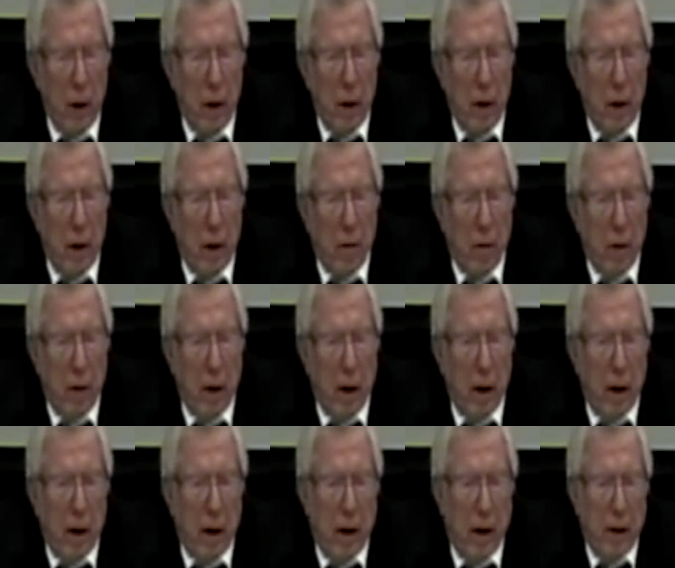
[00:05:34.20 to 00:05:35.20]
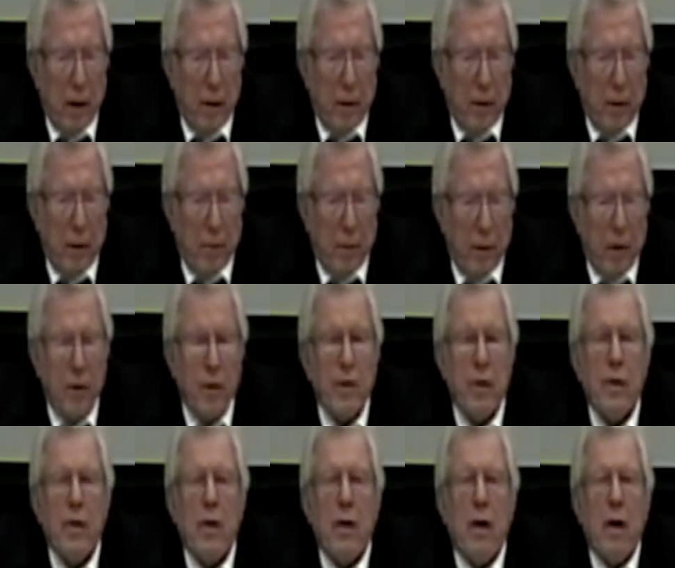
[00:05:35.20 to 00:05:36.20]
Now I had the
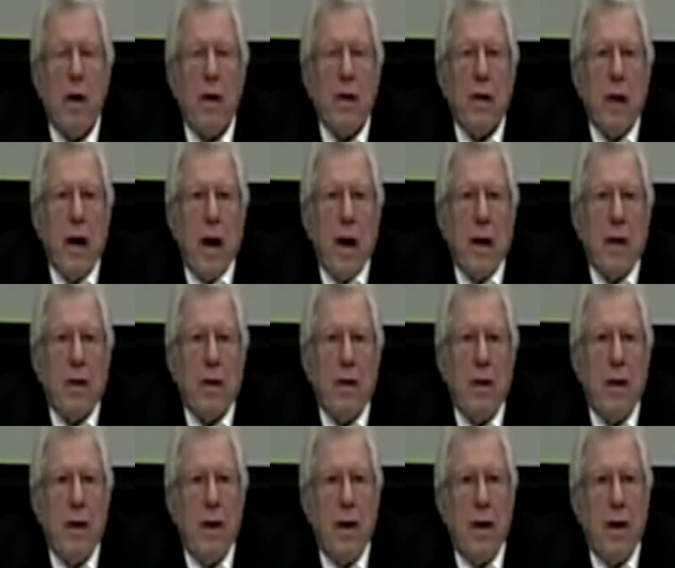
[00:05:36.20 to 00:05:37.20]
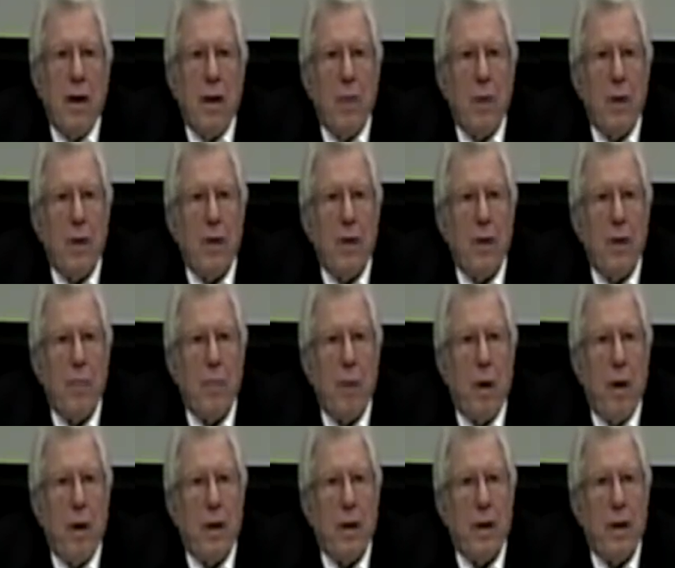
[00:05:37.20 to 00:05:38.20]
first contact with
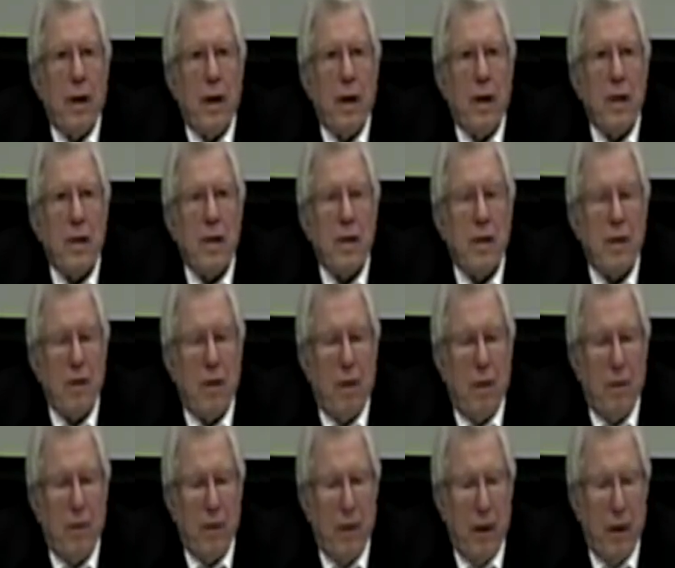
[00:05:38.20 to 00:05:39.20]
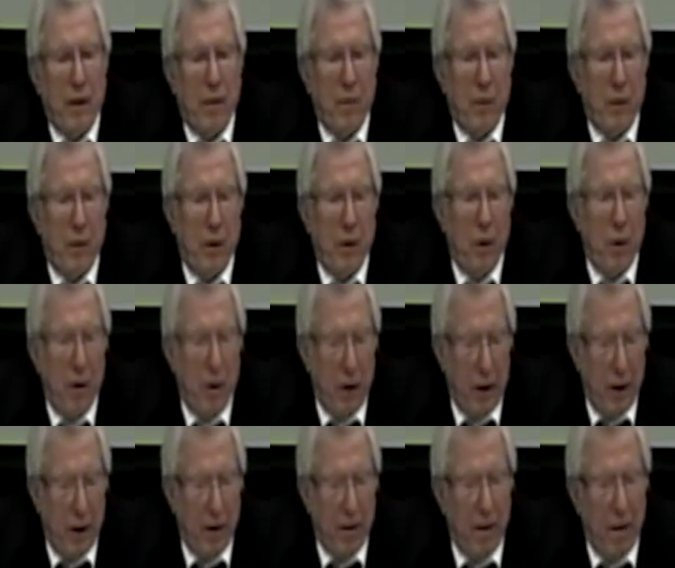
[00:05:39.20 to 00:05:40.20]
politics already very
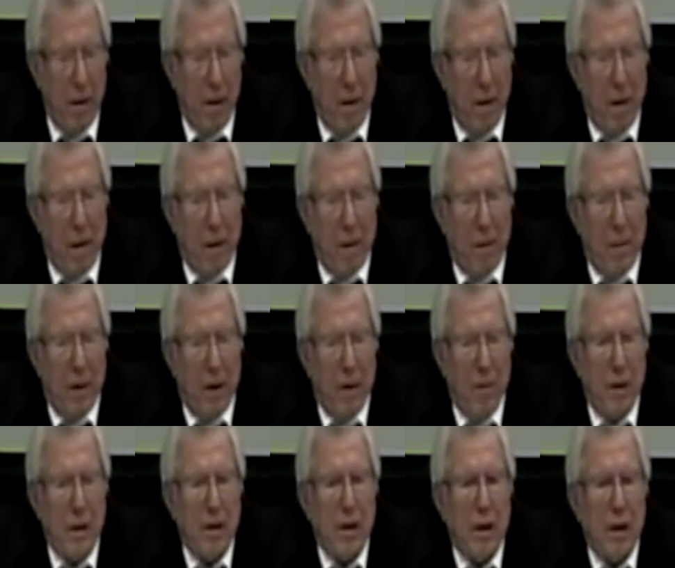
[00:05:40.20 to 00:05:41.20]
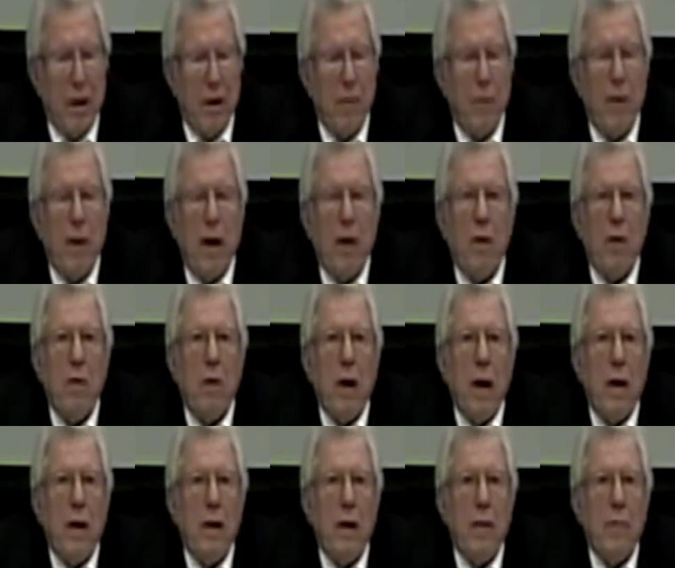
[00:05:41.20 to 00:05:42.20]
early when I was a little fellow,
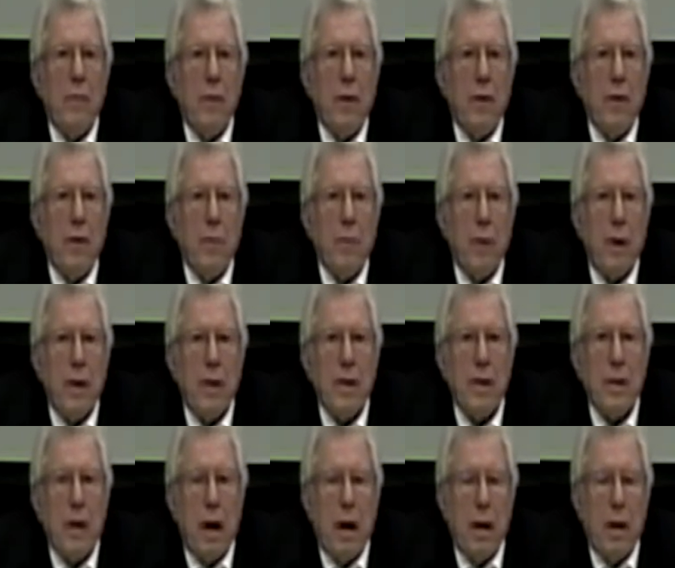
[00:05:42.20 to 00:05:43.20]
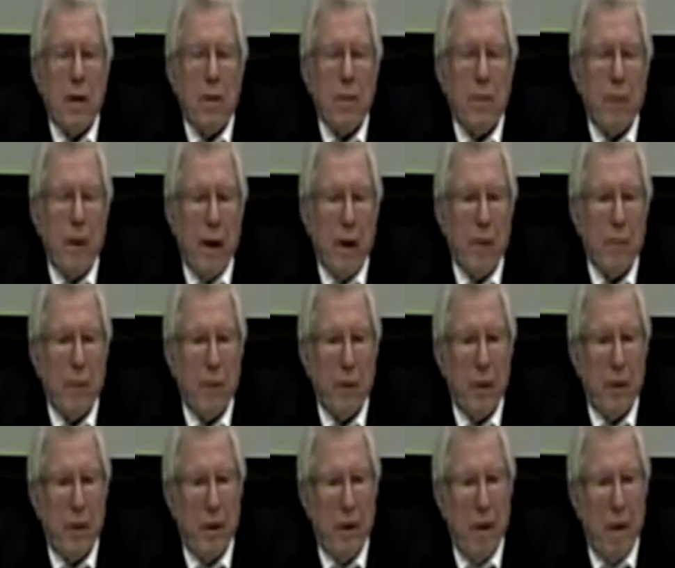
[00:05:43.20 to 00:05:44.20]
I lived on the west side of
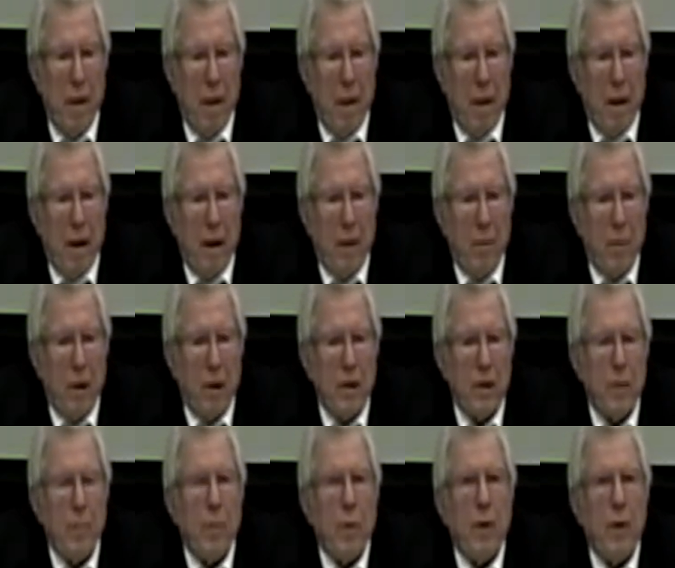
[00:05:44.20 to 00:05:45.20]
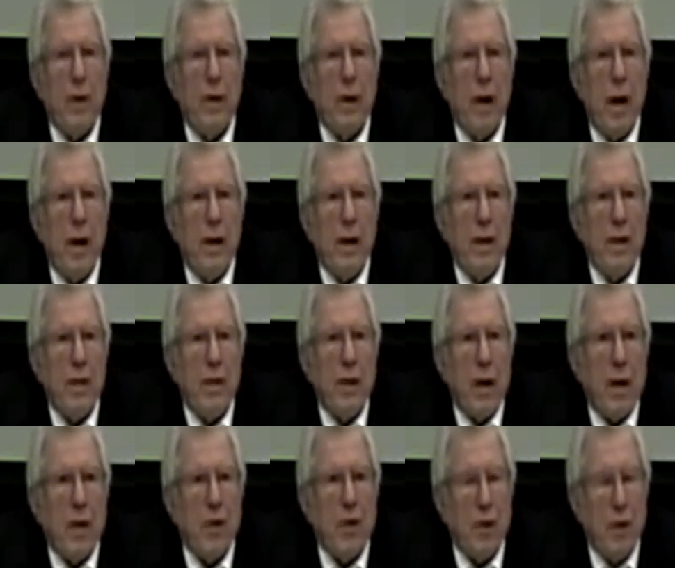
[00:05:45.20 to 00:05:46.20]
Frankfurt. It was the proletarian
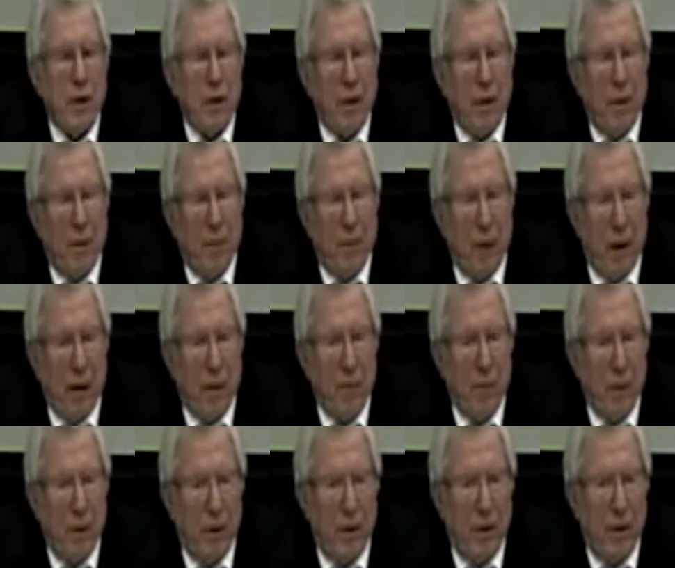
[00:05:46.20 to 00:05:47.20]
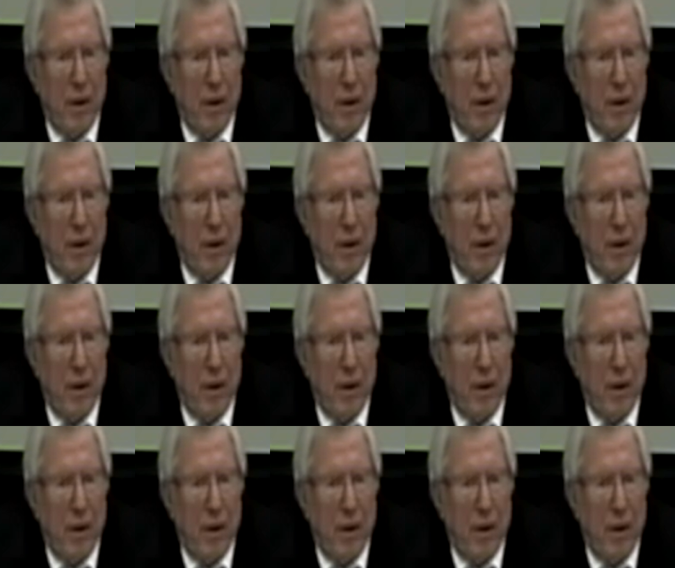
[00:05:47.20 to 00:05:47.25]
section of Frankfurt.